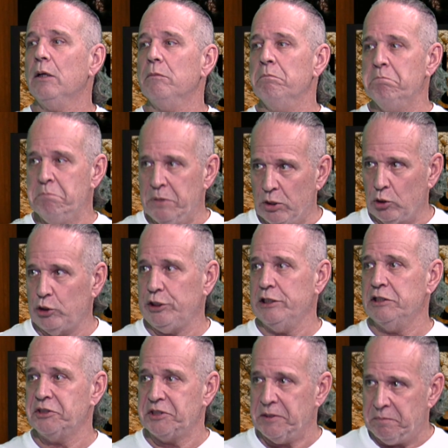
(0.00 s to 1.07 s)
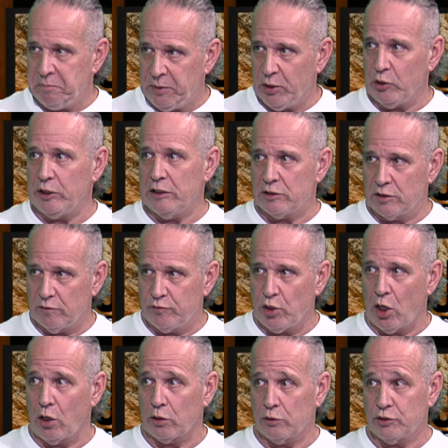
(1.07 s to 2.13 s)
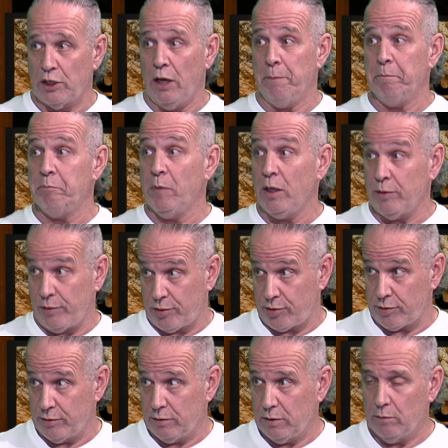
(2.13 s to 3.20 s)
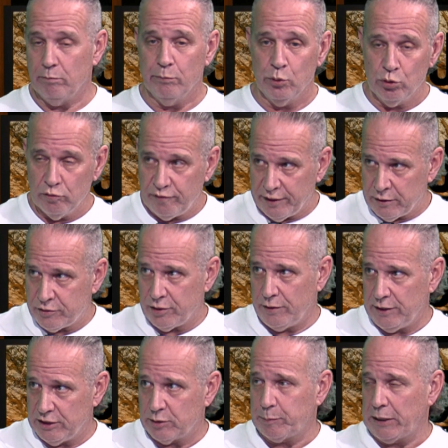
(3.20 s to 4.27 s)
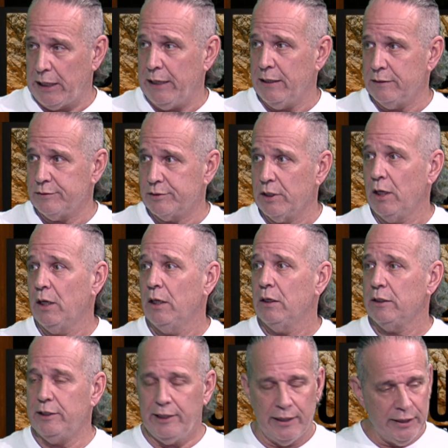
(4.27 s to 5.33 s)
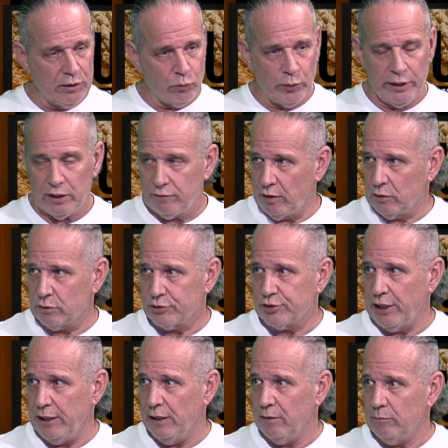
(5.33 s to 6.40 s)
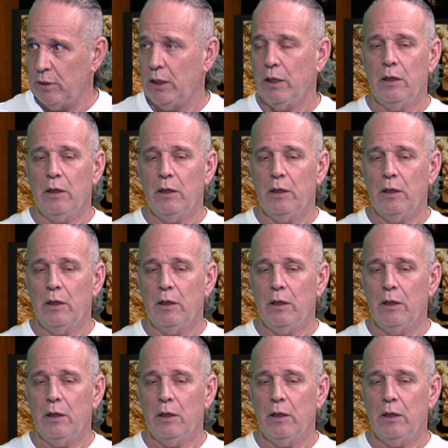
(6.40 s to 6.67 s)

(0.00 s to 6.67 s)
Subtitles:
millions and millions of dollars a month move into these plans, getting rid of Uncle Sam,